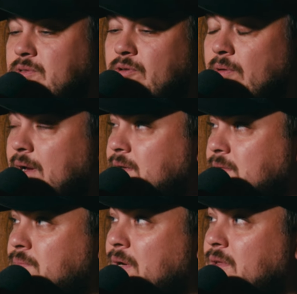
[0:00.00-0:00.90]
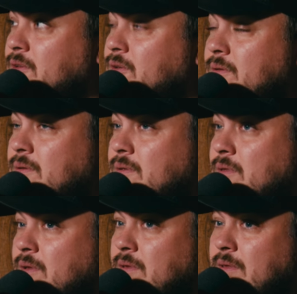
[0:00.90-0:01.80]
great, but
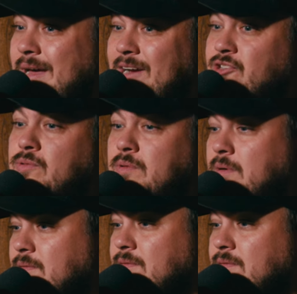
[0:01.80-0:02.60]
the actual